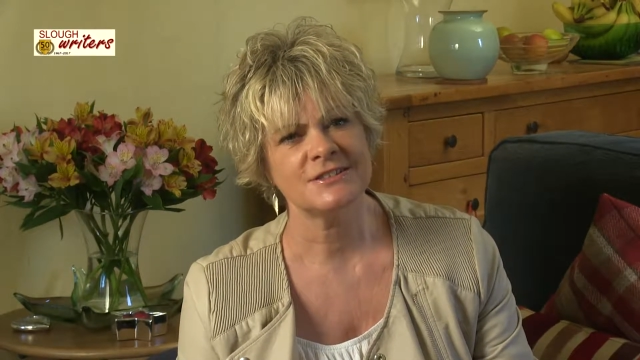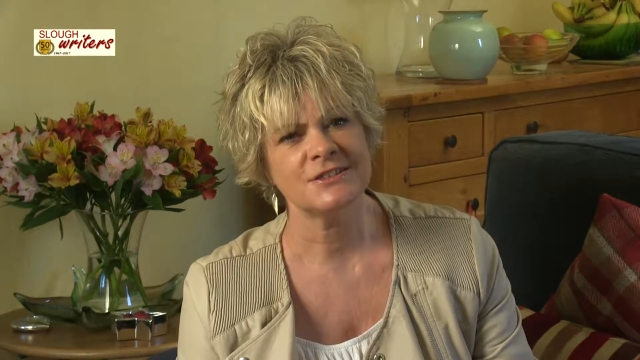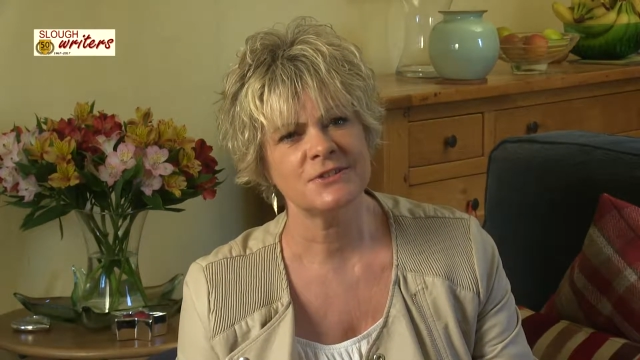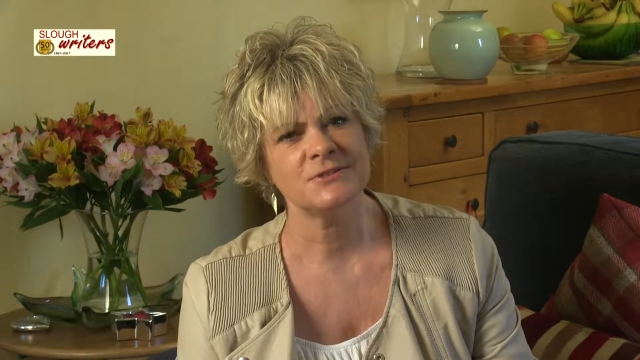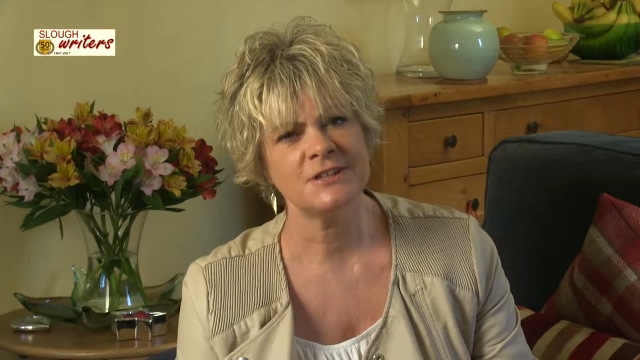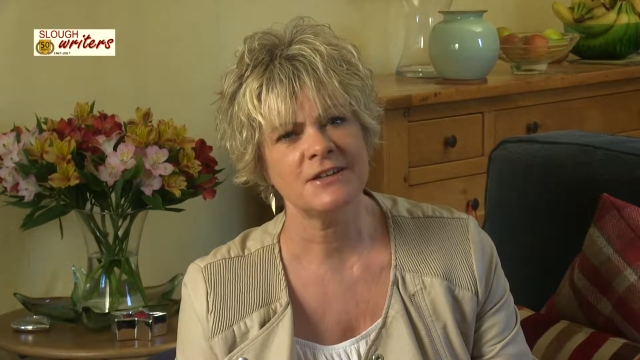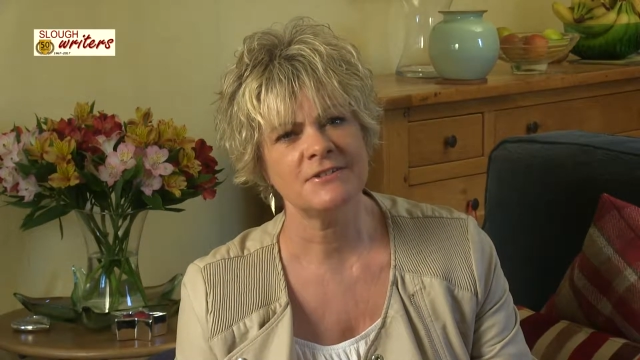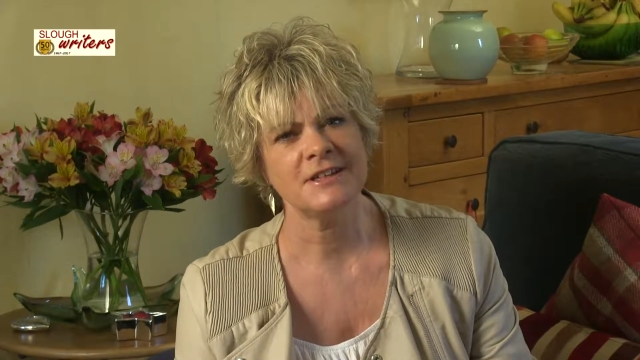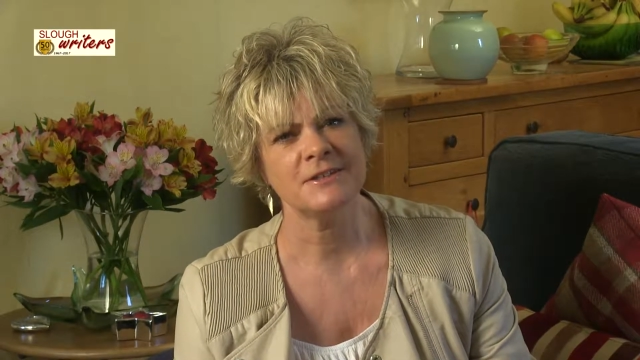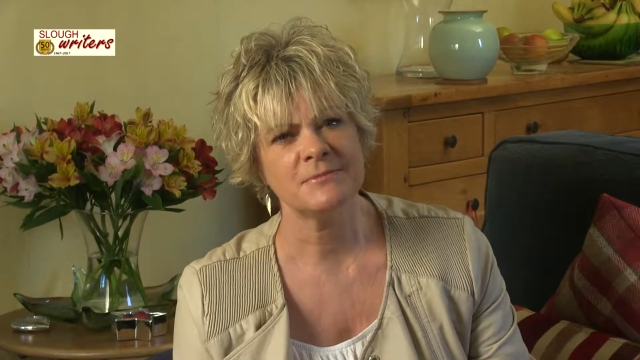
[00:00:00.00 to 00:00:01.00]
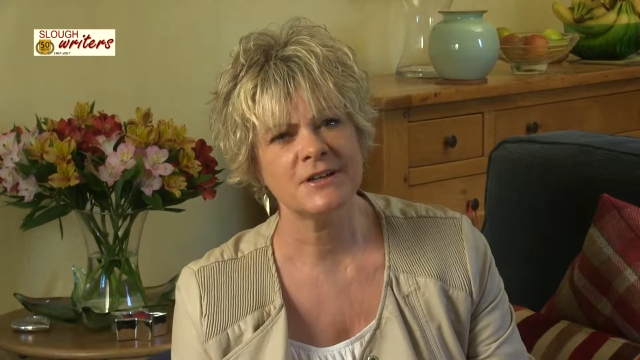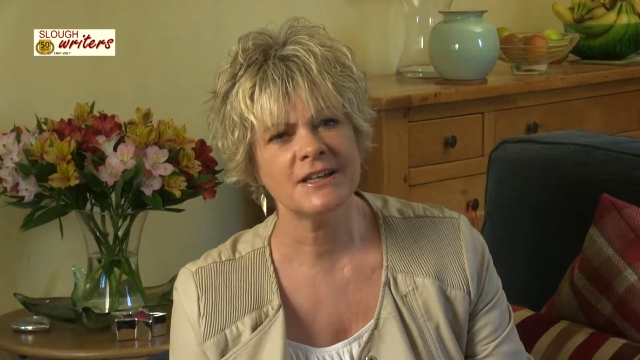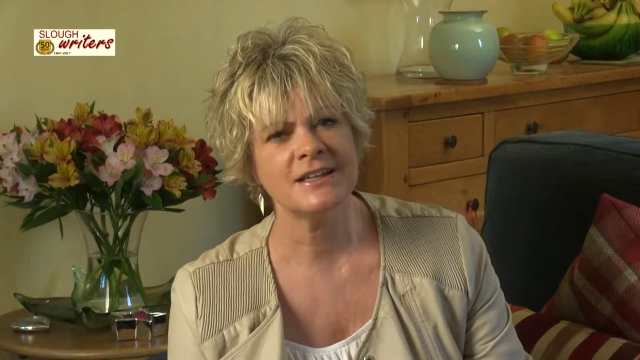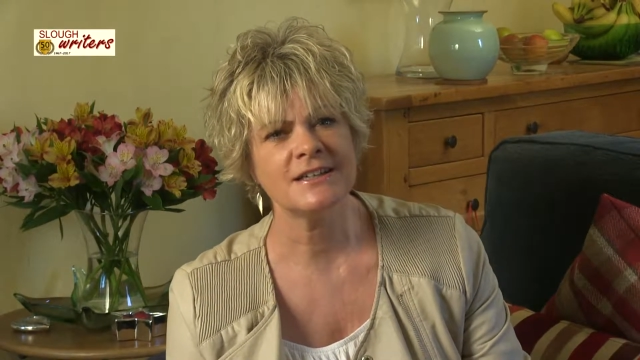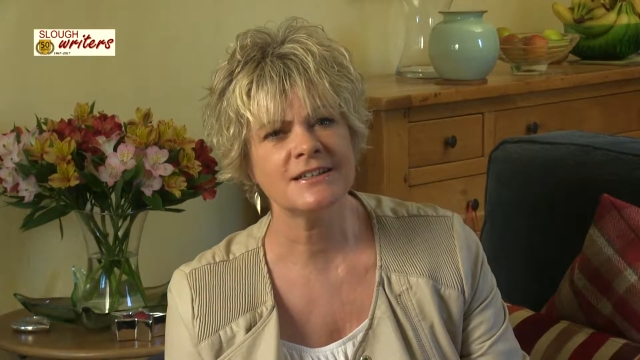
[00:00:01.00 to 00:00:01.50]
so Terry and
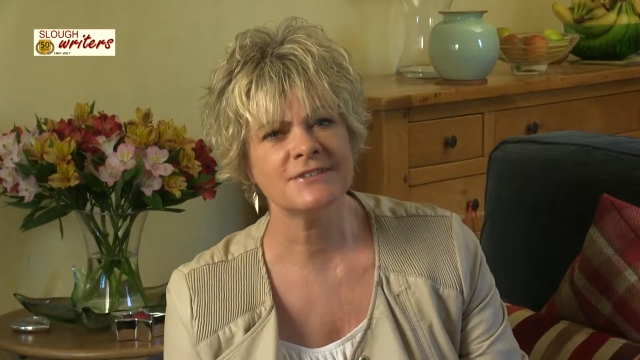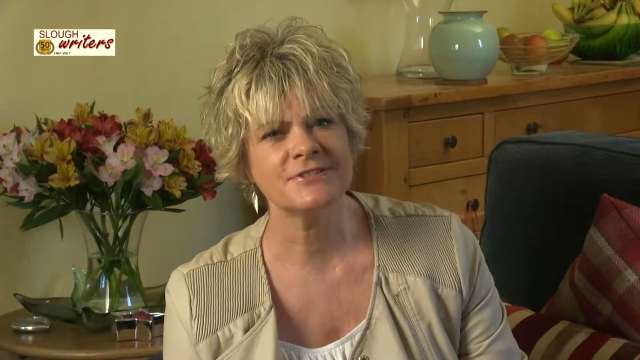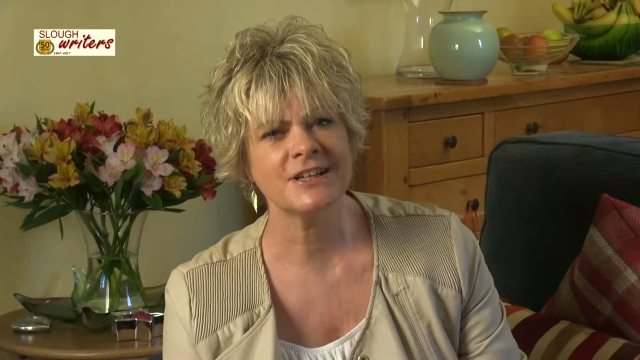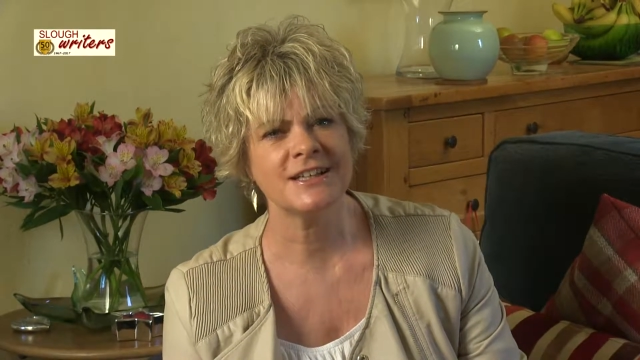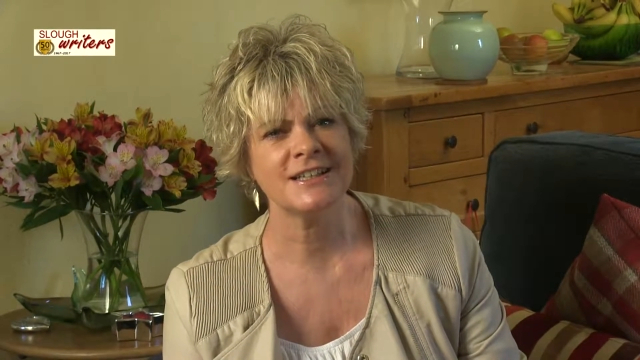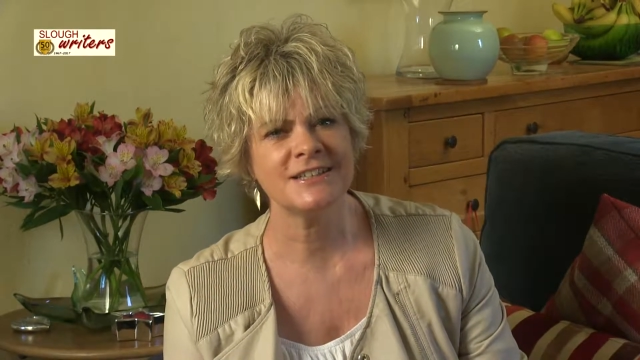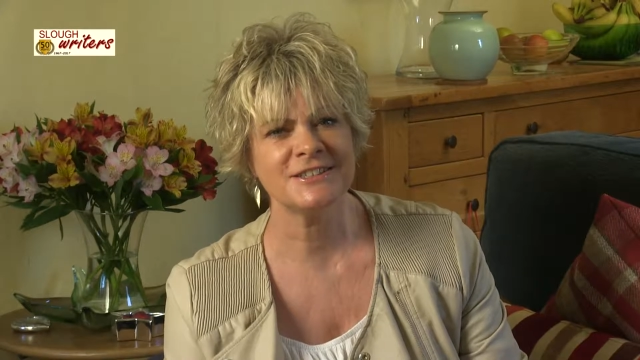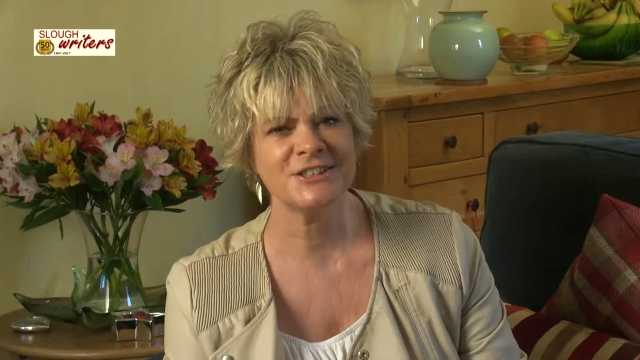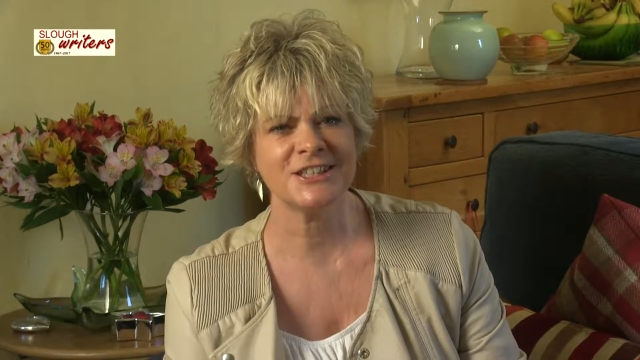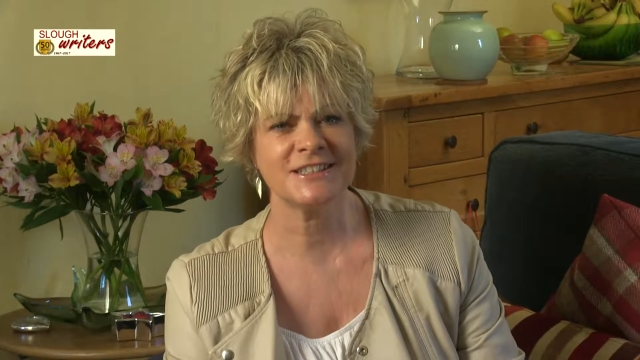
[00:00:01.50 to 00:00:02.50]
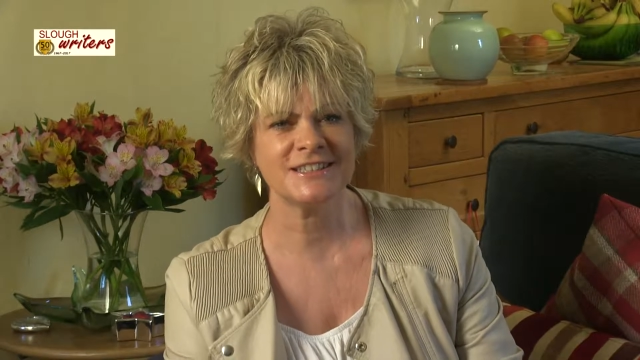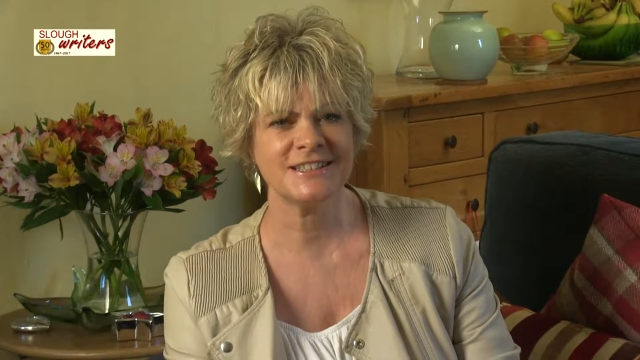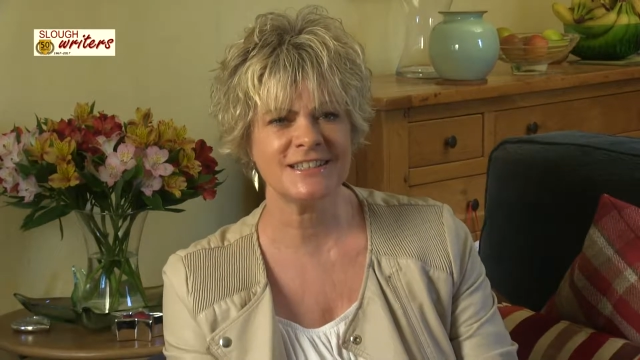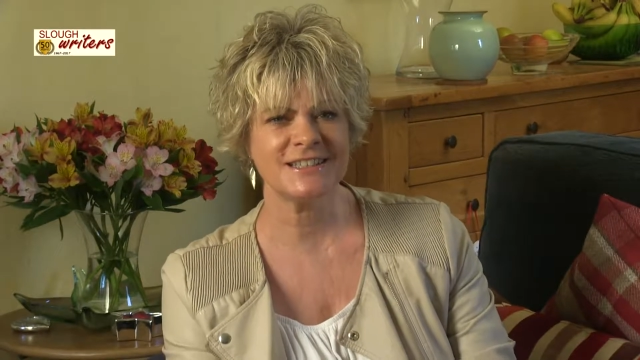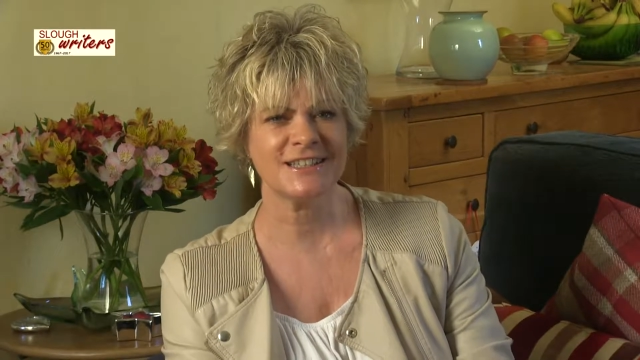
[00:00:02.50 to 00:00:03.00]
Mike have kindly
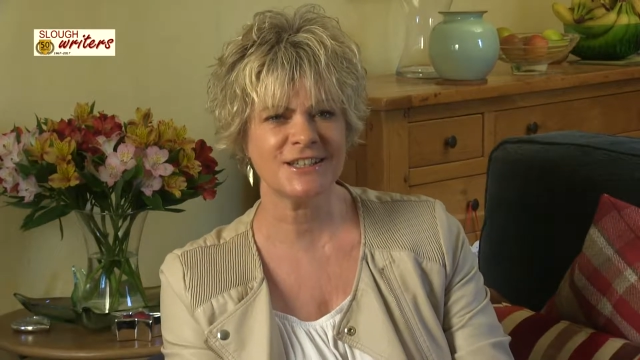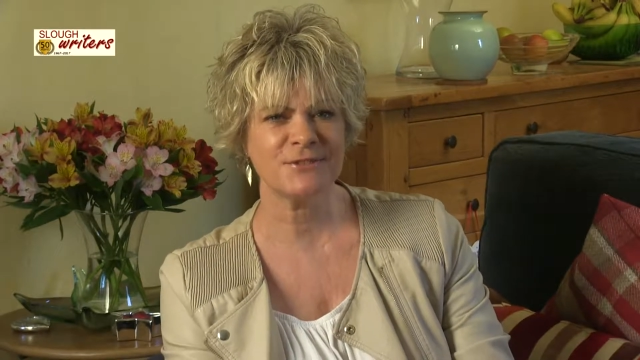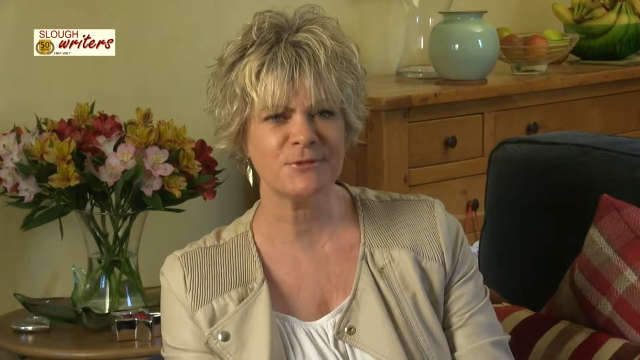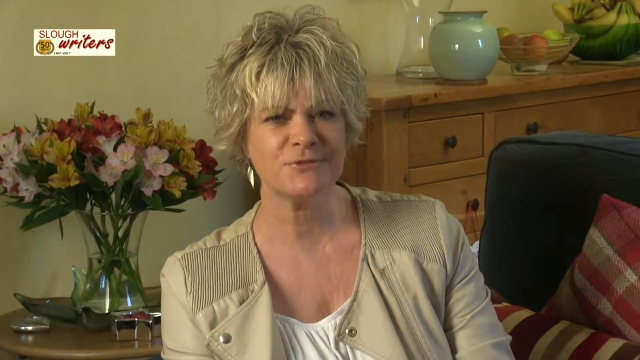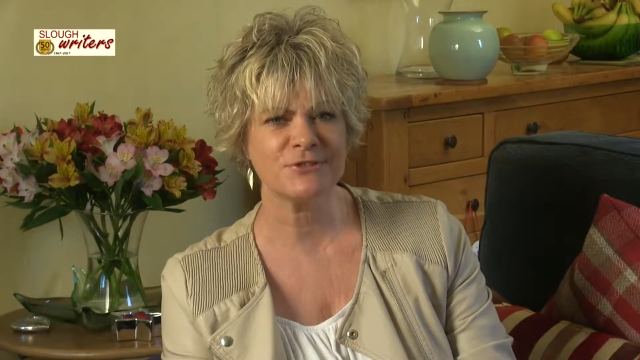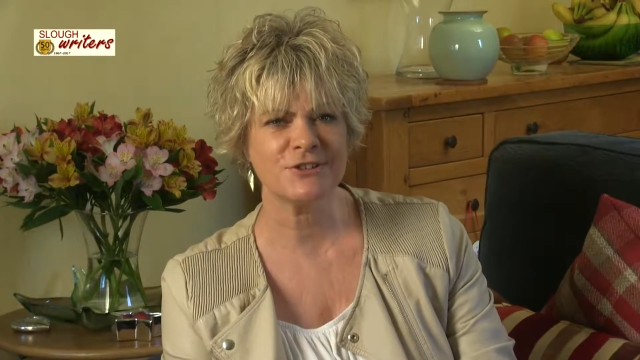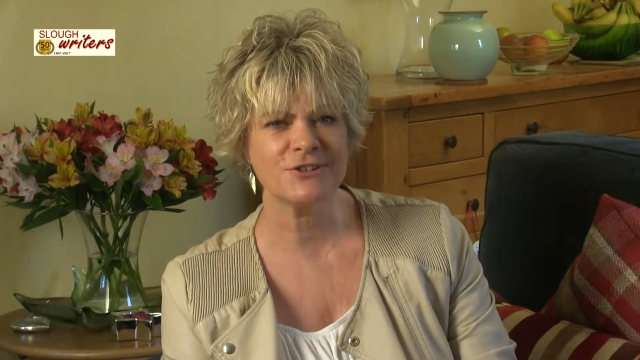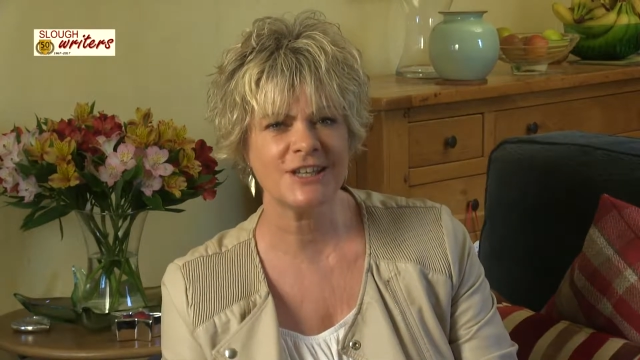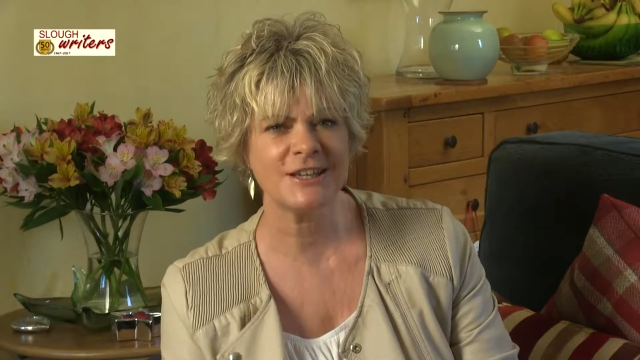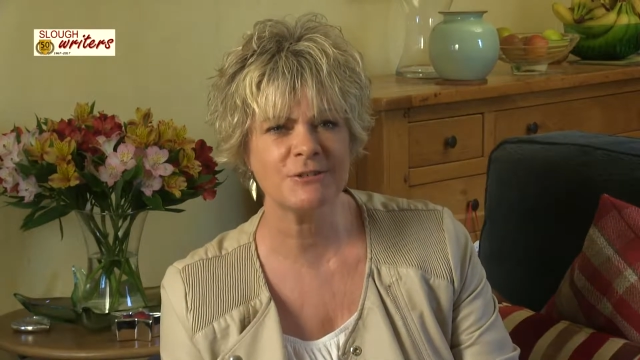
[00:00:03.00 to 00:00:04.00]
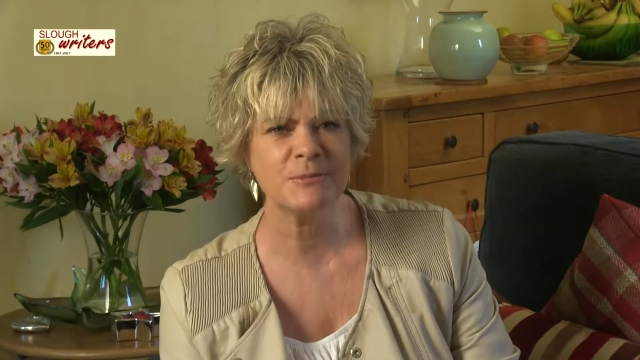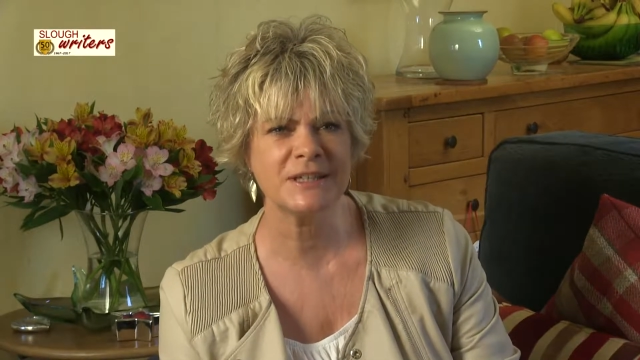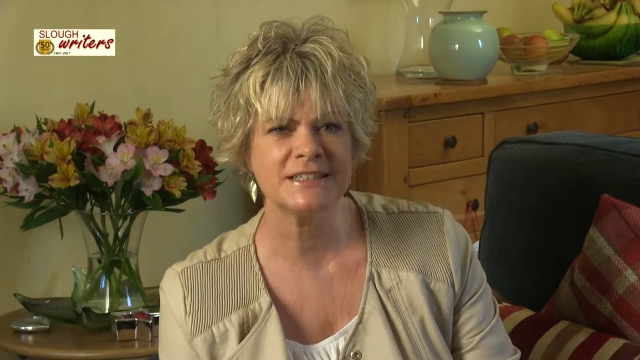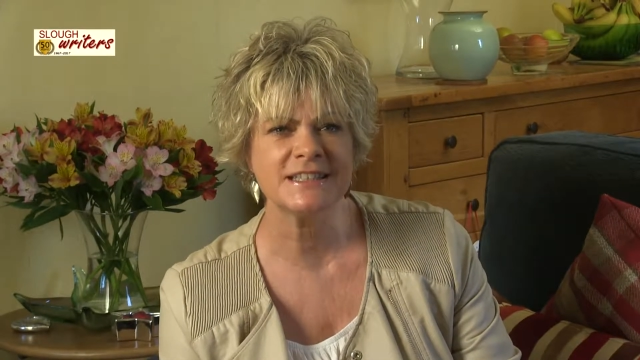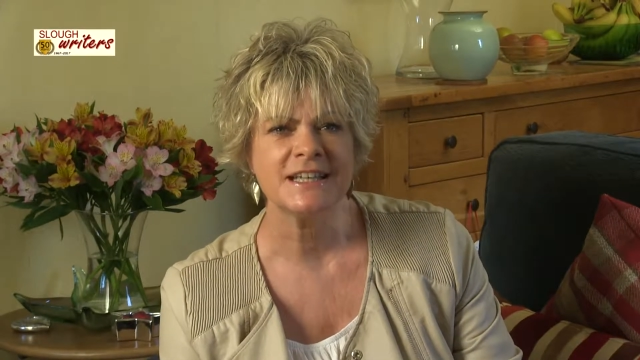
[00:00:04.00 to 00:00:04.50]
suggested I waffle on here a
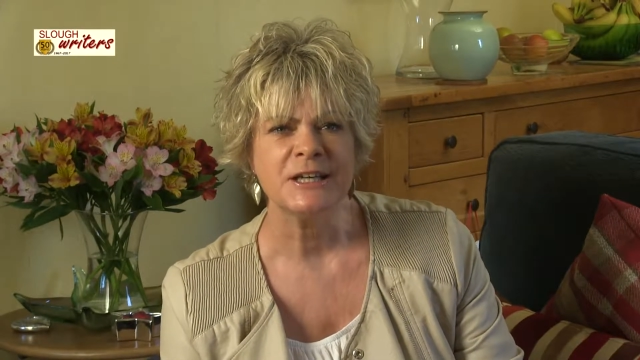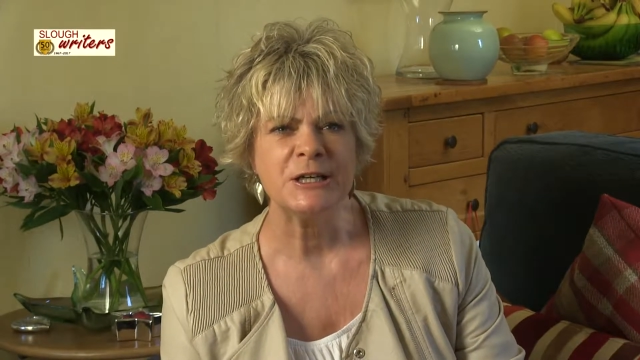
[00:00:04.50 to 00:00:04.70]
bit